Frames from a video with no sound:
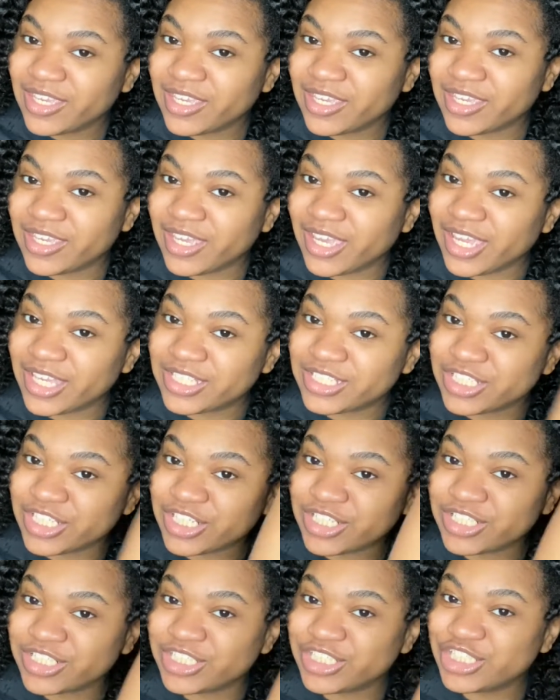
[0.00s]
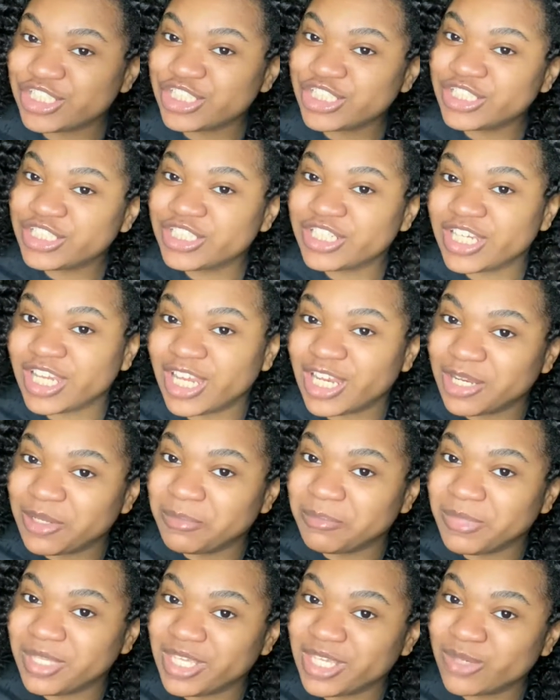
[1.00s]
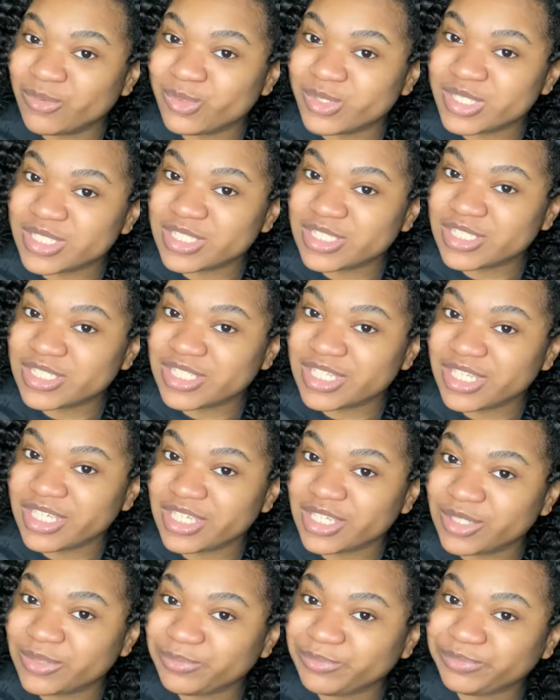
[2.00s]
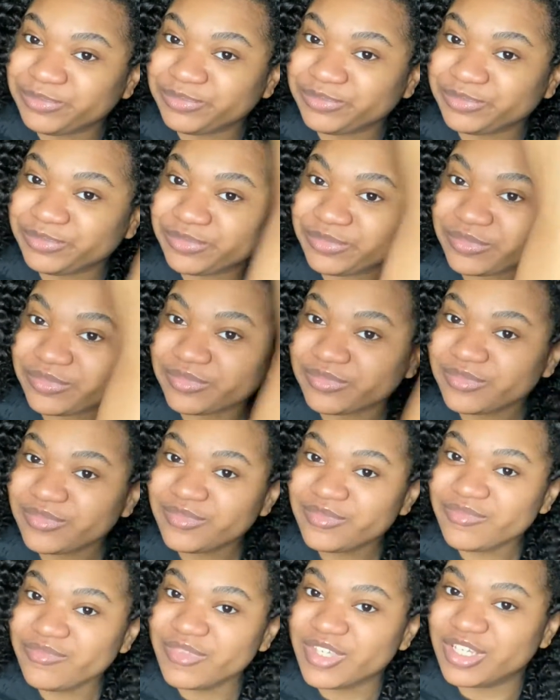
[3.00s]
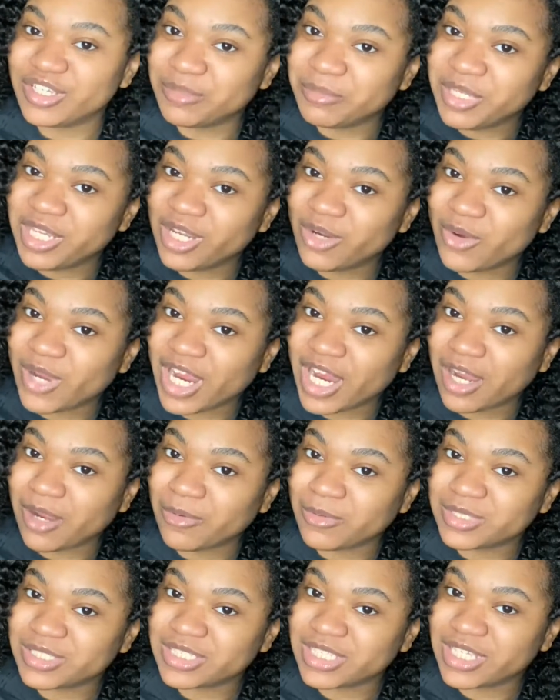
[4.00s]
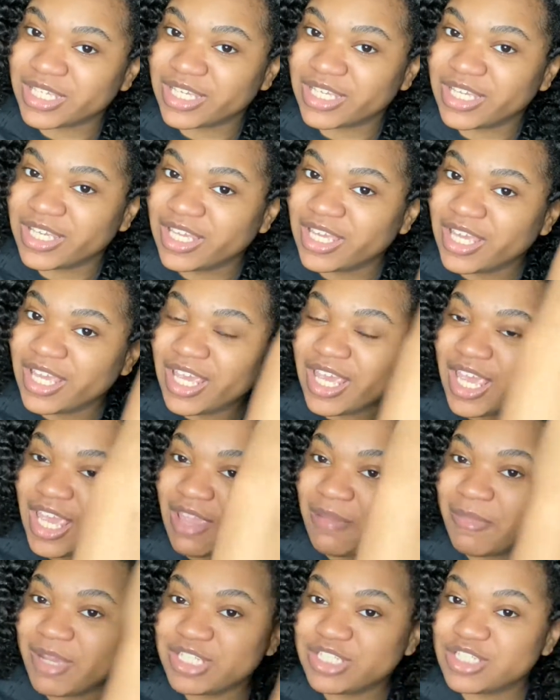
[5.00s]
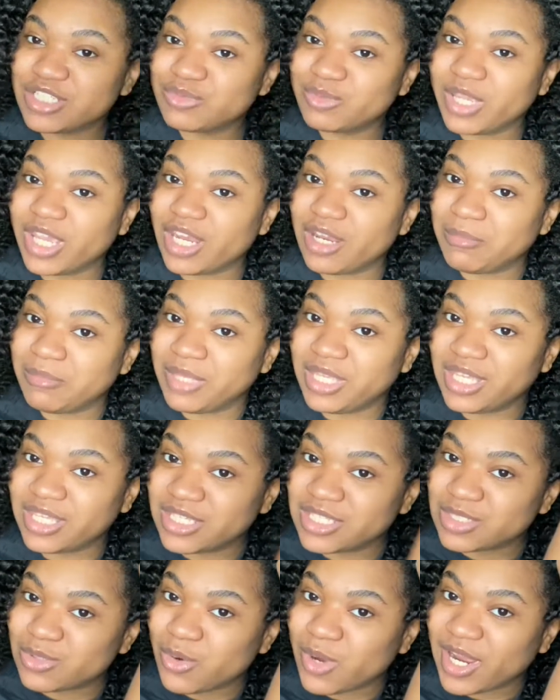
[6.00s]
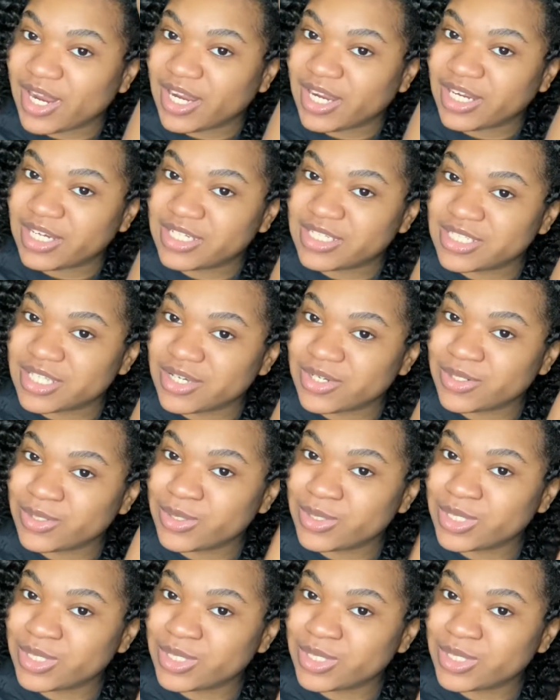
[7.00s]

at church and the men was singing? The men choir was singing. In my church, we had a men's choir, so.